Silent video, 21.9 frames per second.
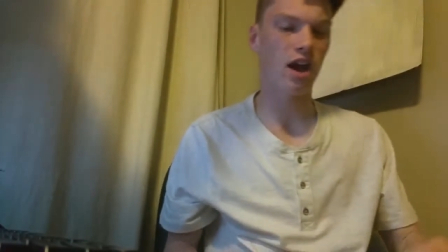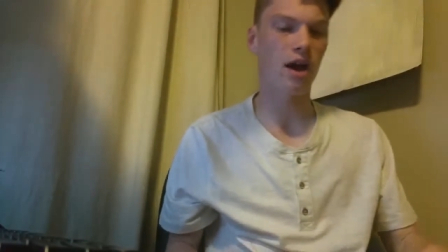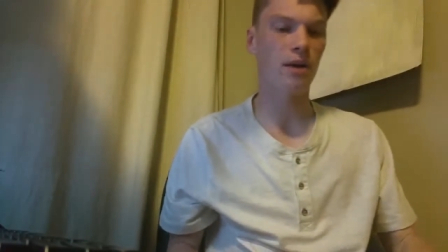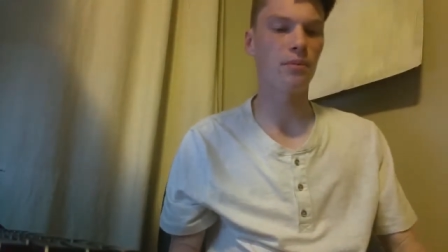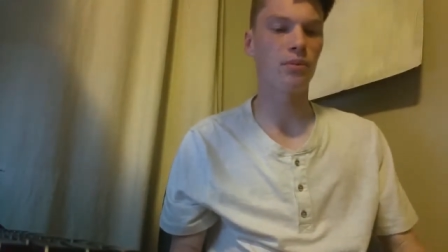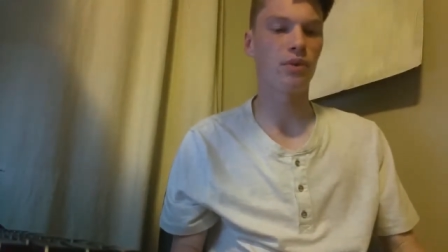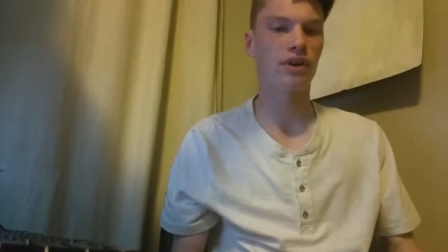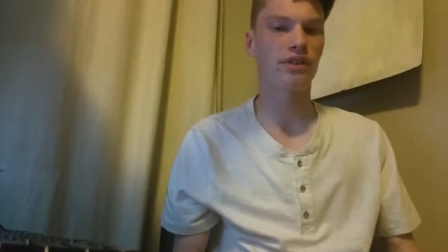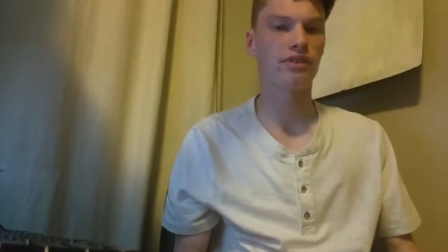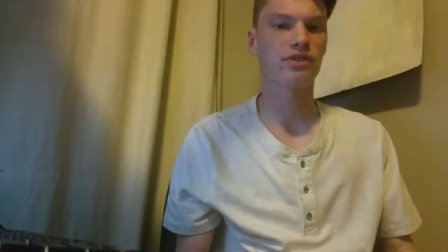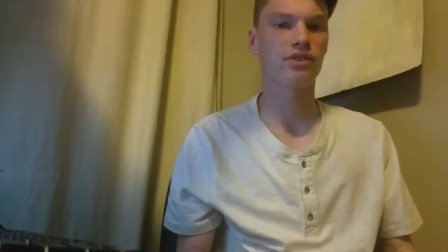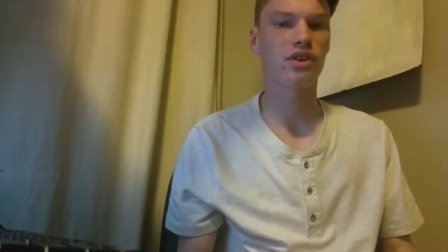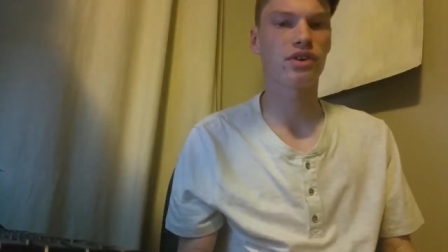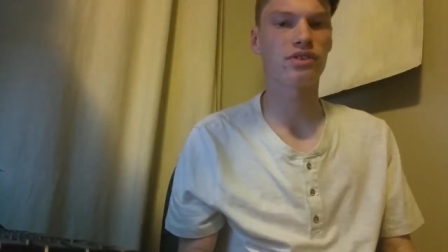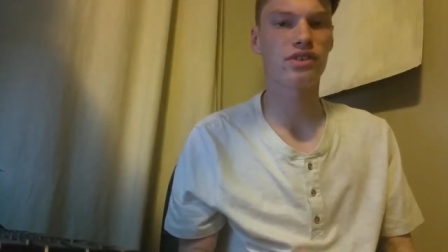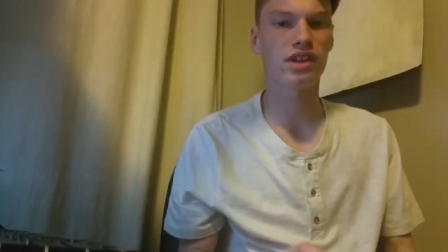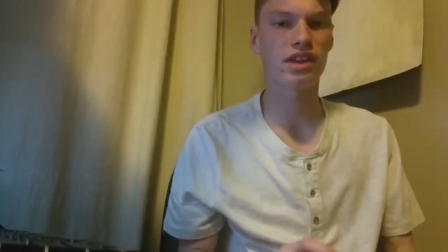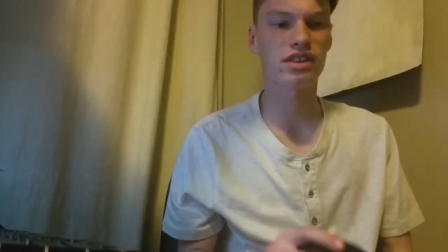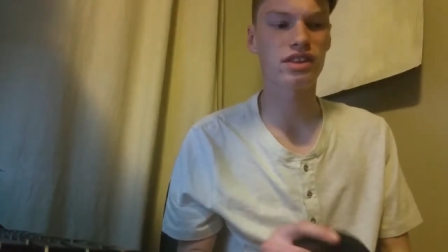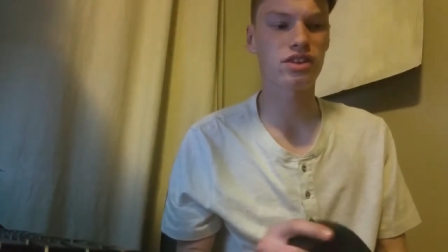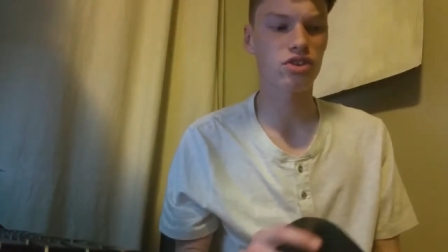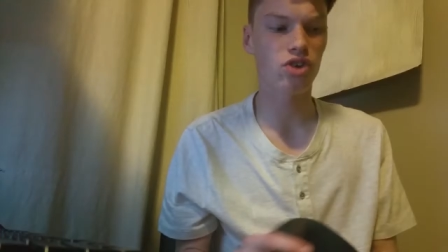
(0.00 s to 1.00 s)
come with. So I was
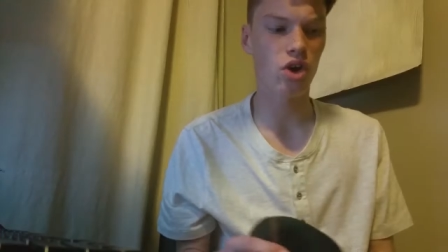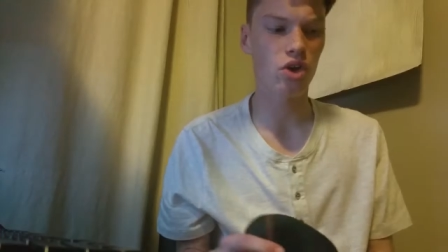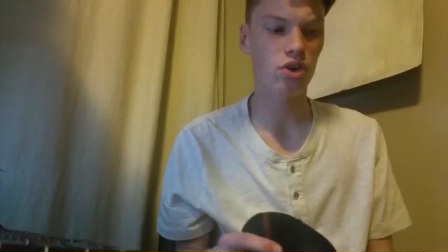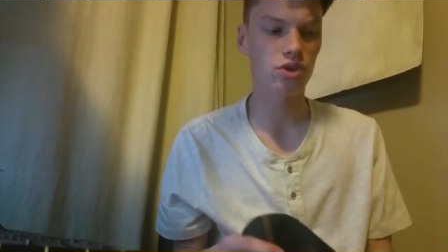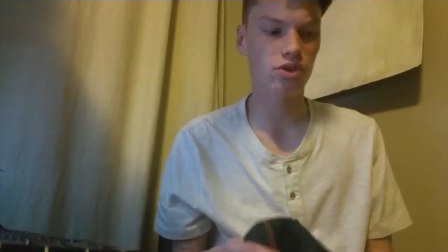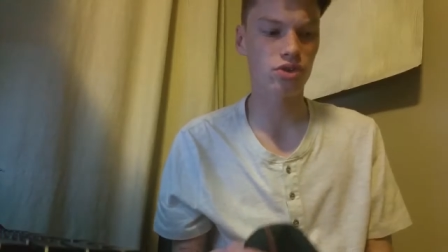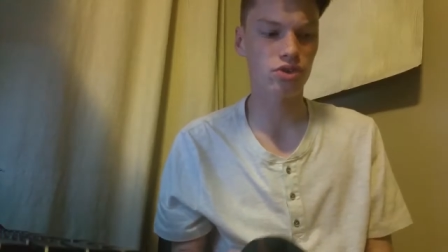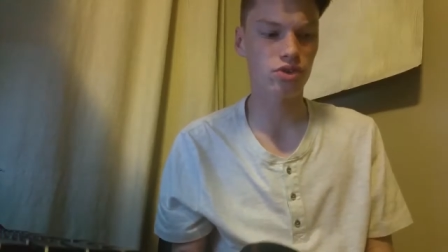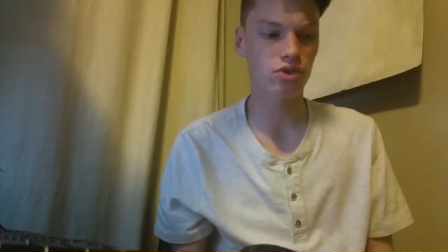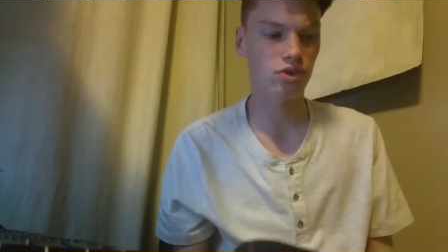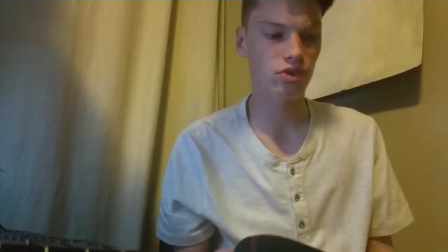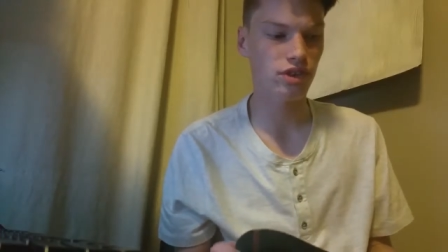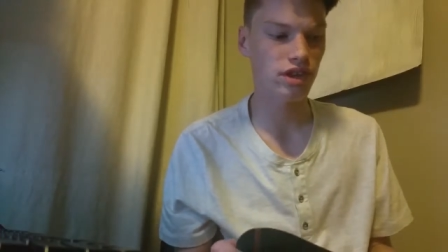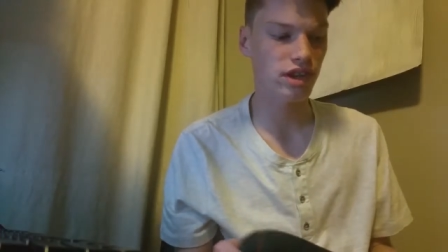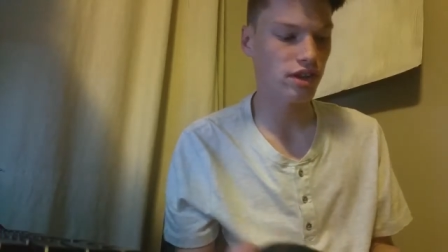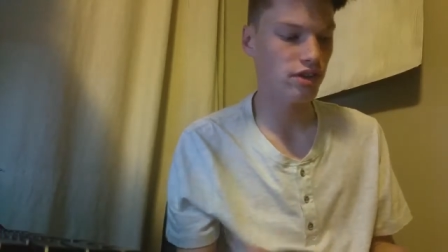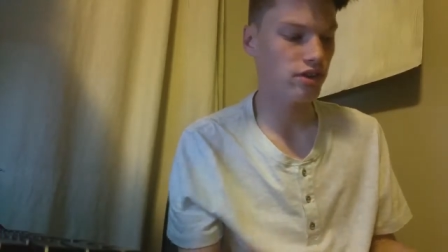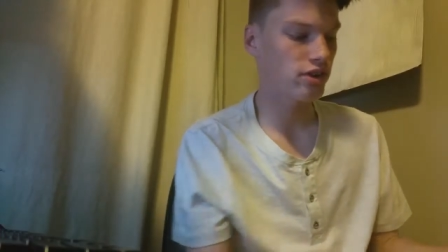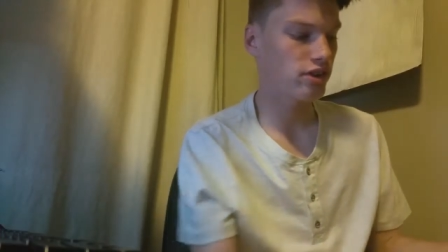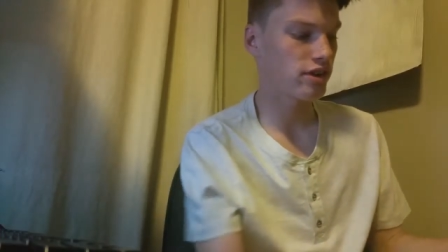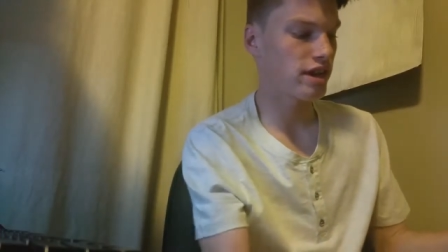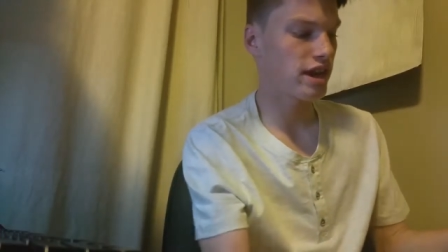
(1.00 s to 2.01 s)
at the dollar store the
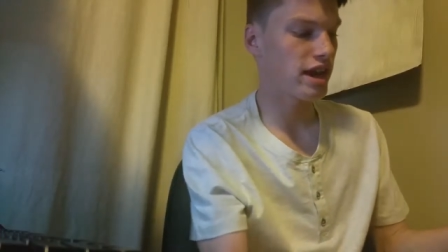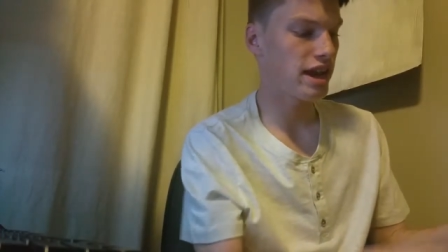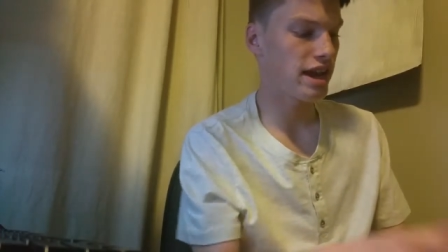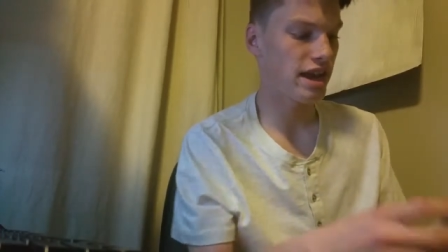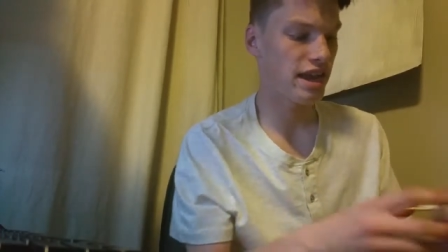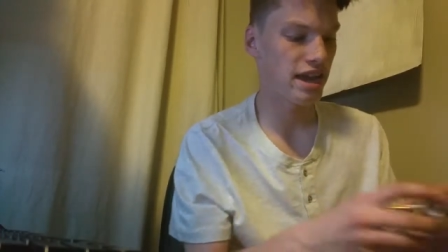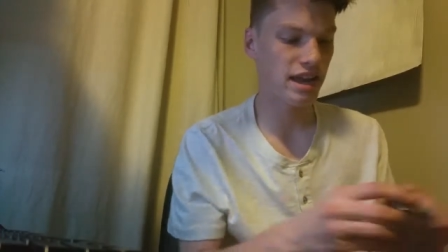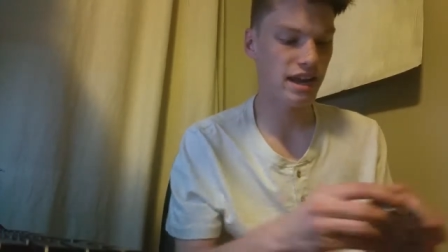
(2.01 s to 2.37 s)
other day,